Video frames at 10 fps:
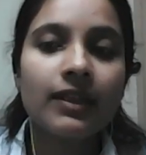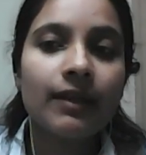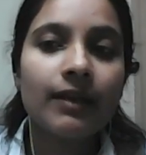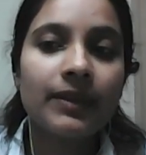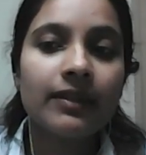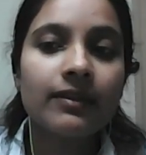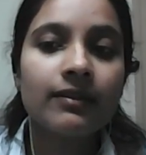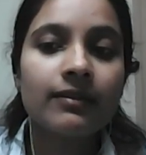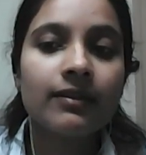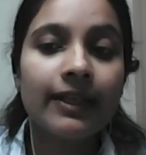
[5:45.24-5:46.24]
I
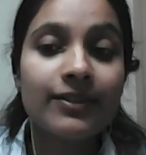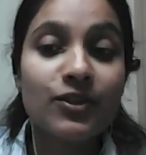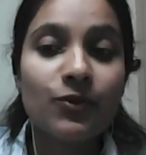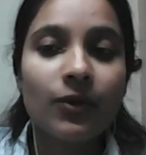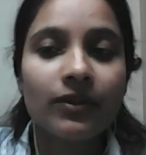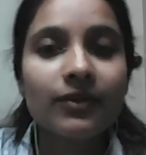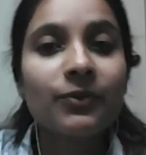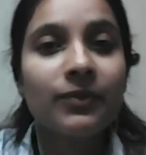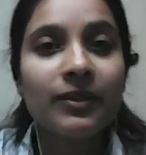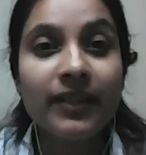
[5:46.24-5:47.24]
mean, the next
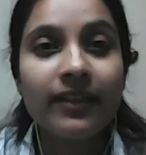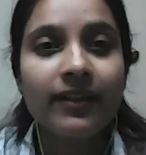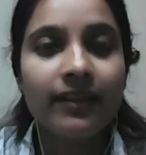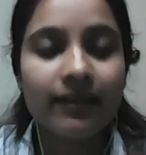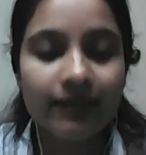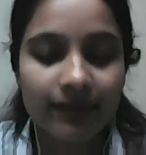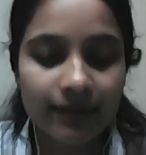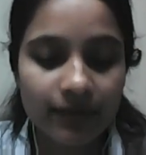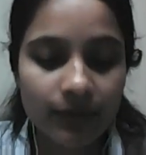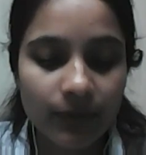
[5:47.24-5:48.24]
quarter will be
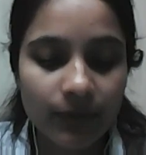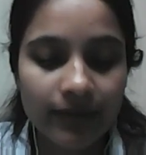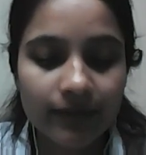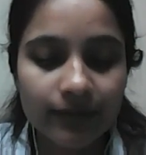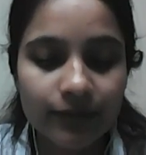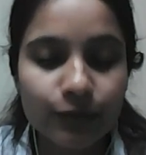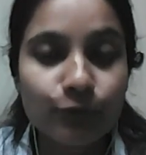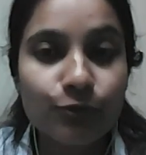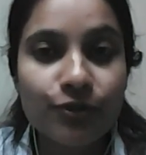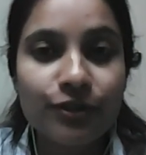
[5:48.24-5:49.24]
quite
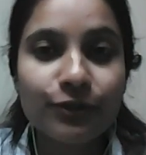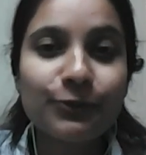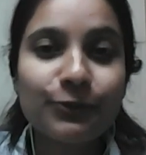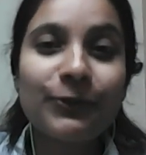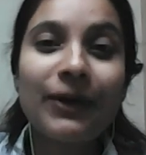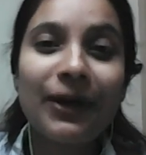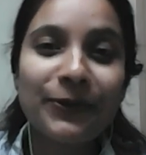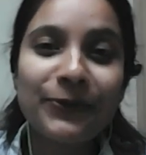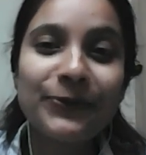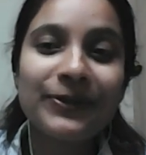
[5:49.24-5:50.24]
crucial to know
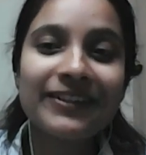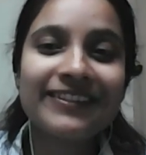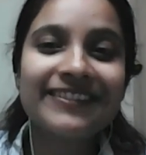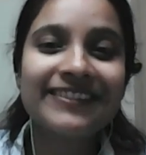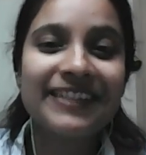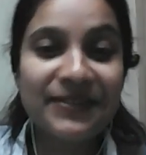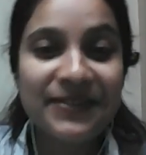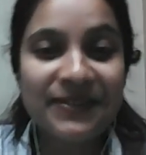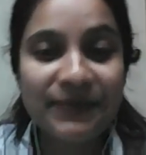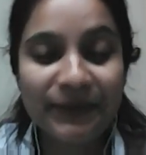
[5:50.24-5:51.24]
how
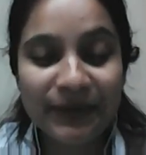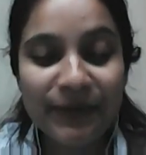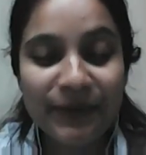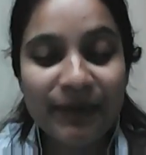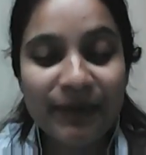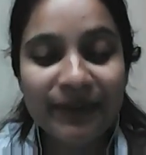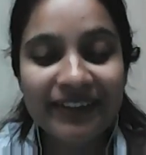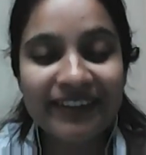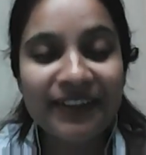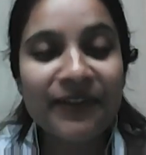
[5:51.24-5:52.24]
things will go
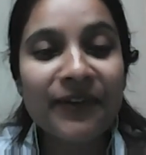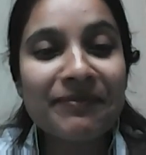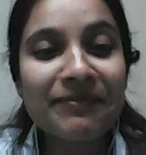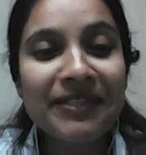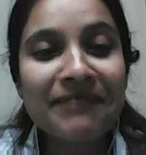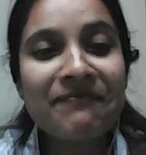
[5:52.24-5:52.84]
about in the economy.